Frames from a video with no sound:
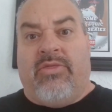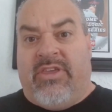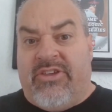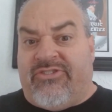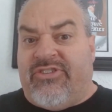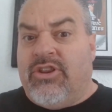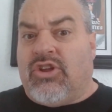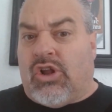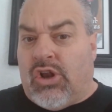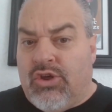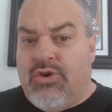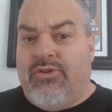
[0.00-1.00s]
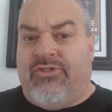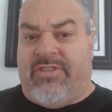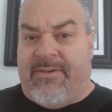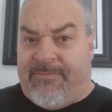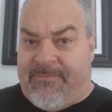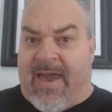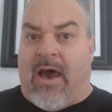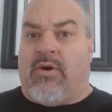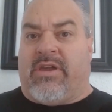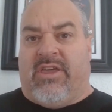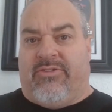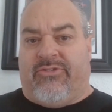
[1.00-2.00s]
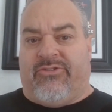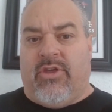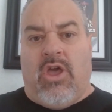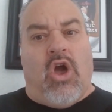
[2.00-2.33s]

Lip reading: this includes the Falcons,